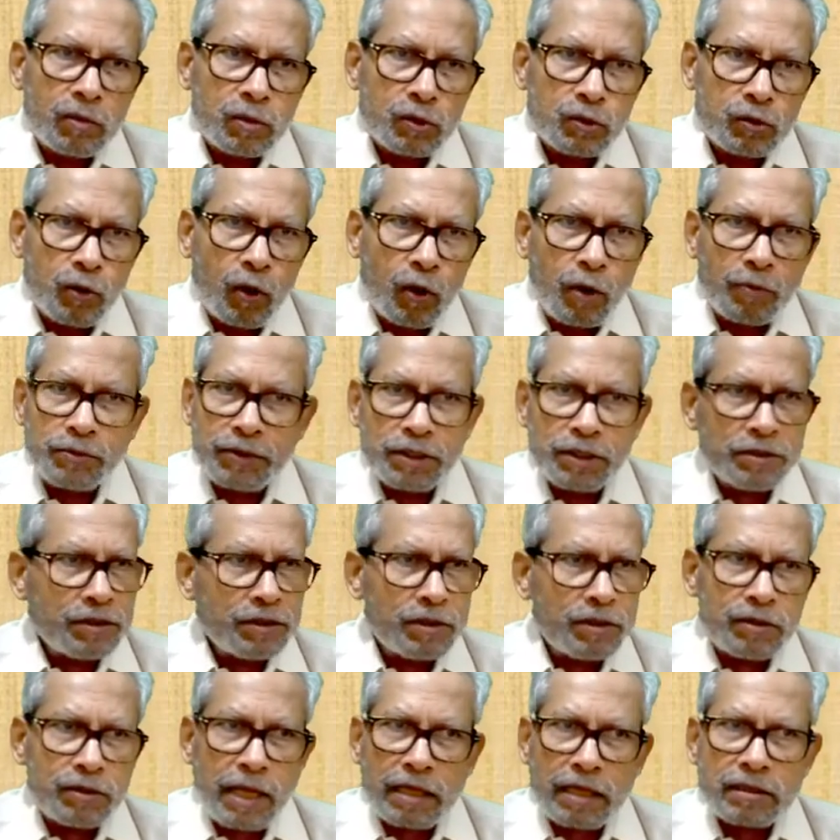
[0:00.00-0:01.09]
So
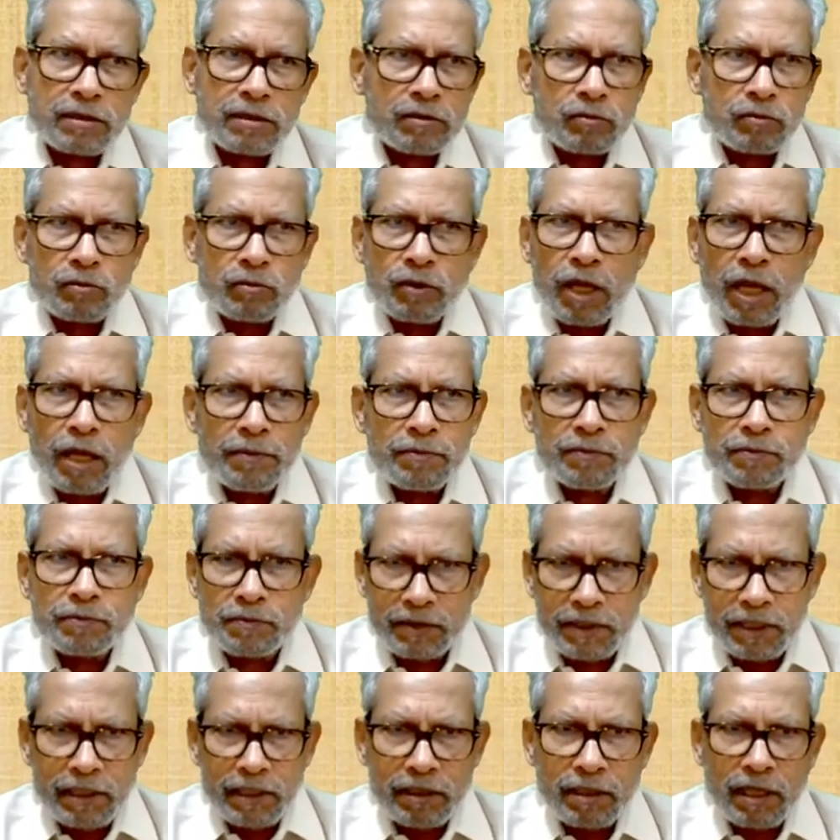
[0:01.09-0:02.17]
objectives, as we have
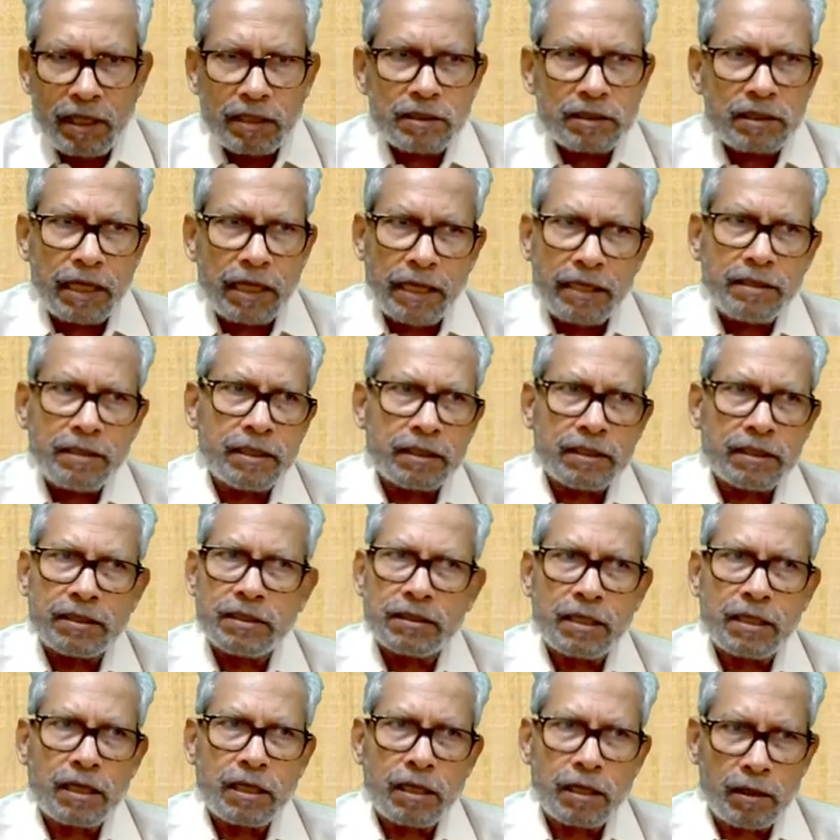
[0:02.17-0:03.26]
seen the slides, that
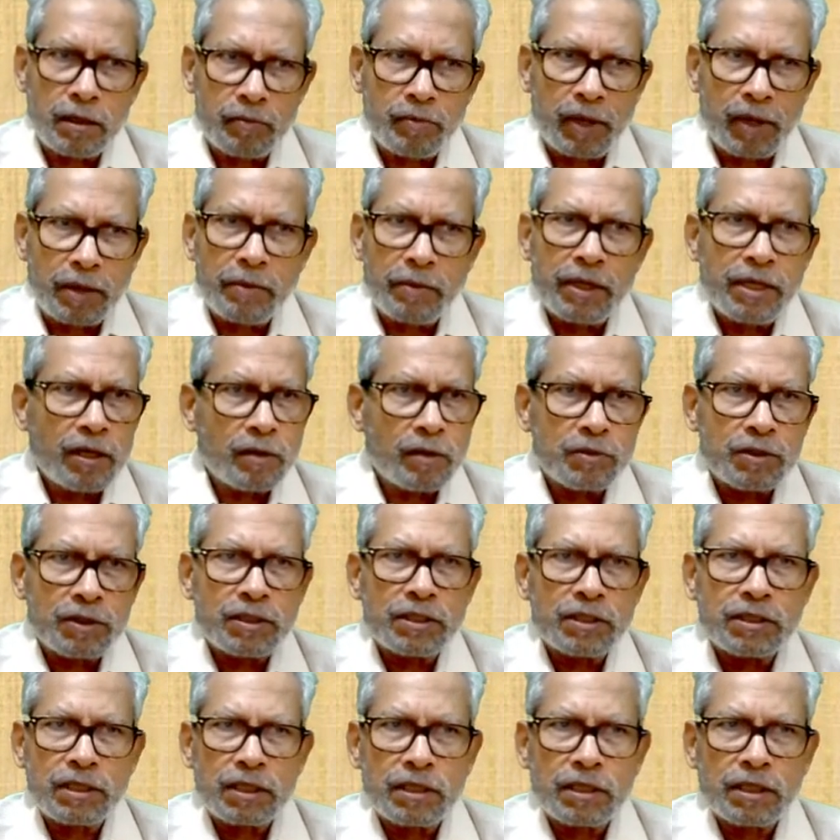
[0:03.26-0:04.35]
is primary
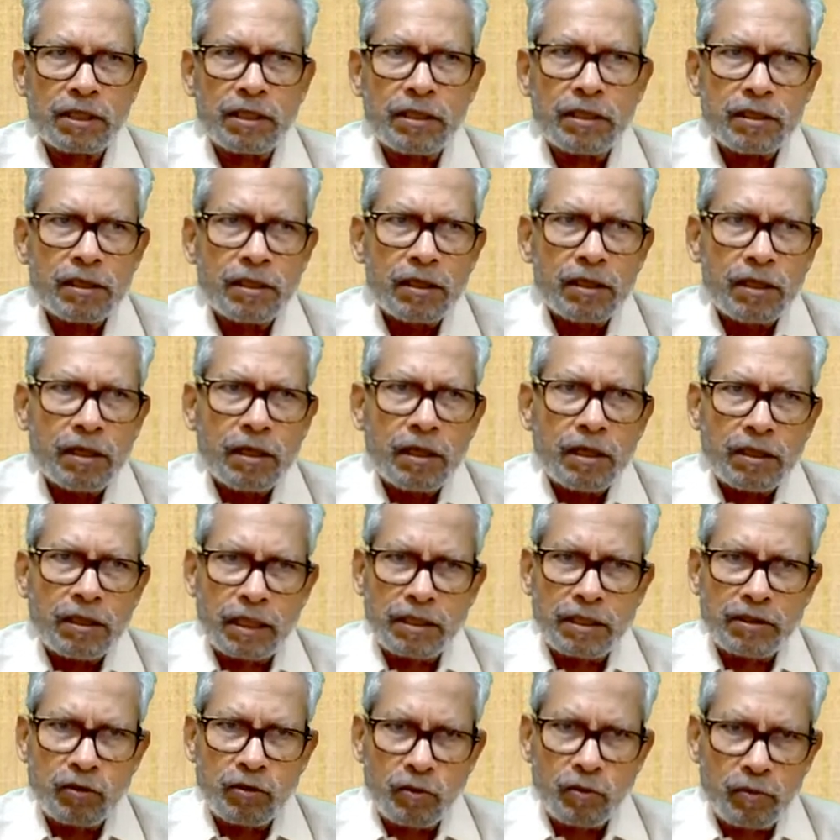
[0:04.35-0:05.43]
objectives are there.
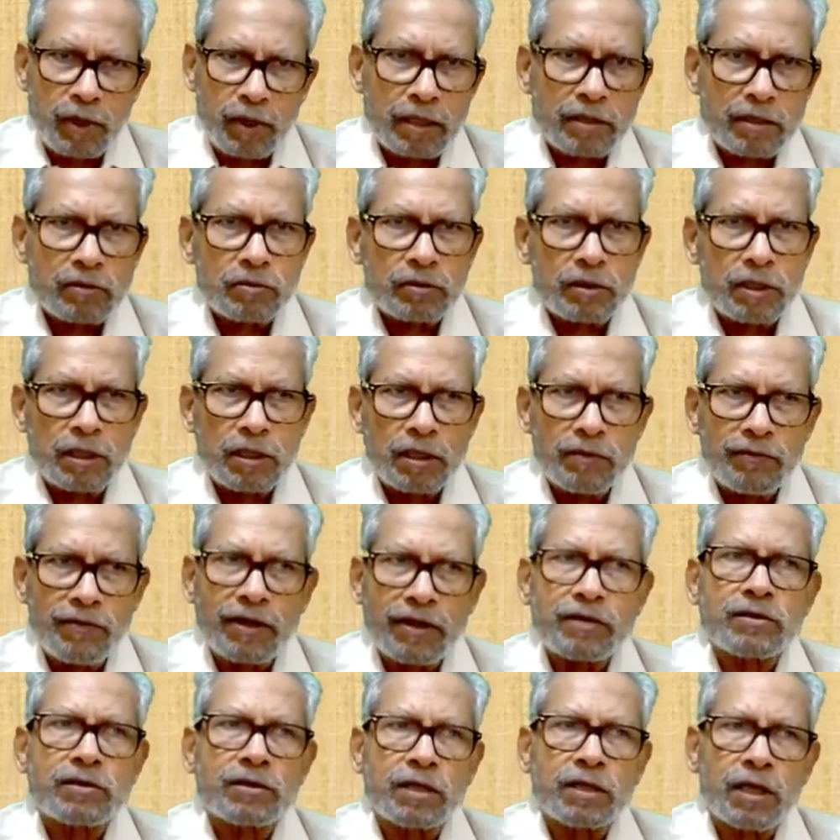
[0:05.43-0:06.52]
That is your personal,
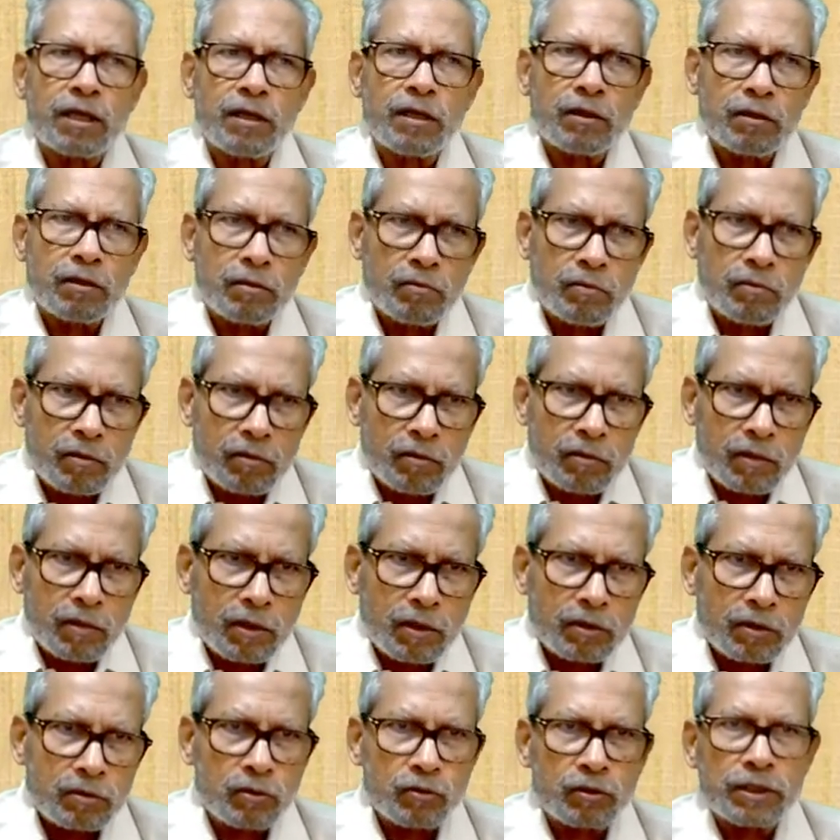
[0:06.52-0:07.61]
functional,
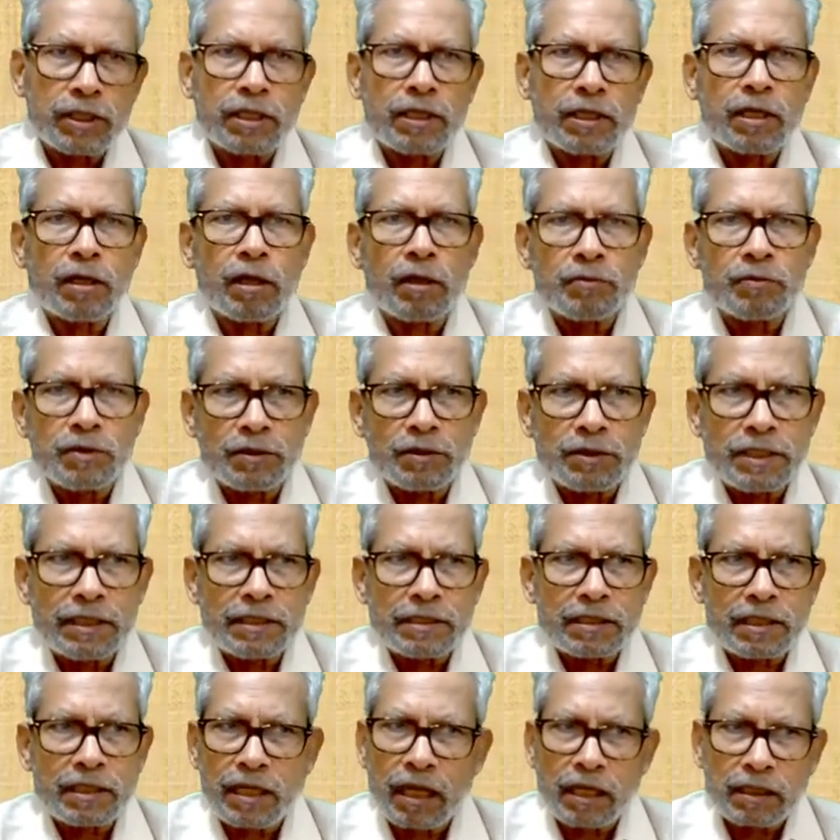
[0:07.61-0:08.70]
societal
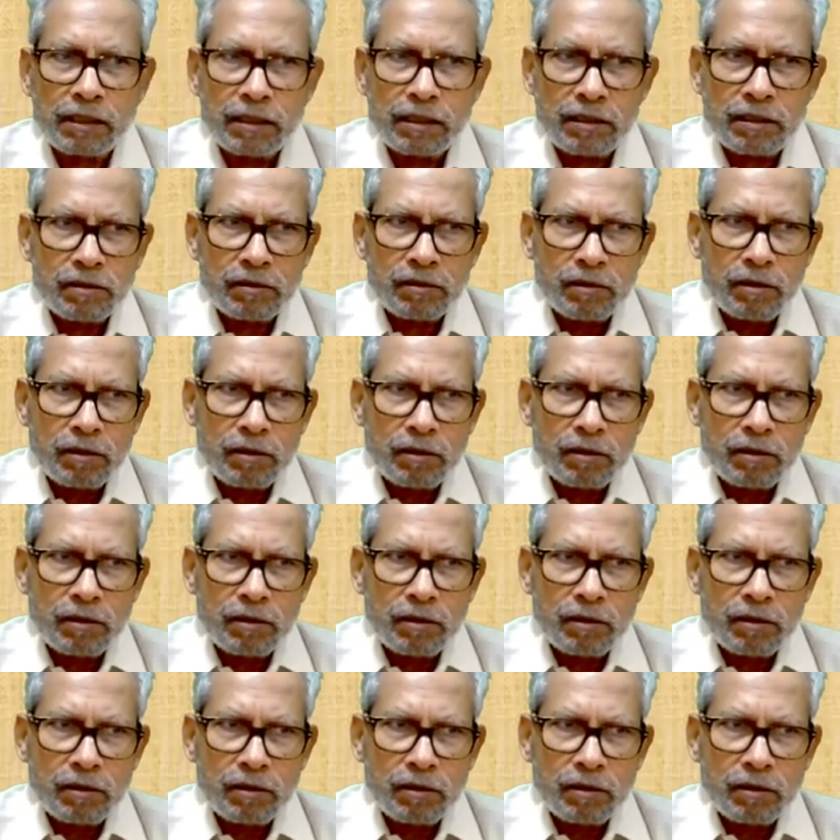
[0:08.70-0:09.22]
objectives and other.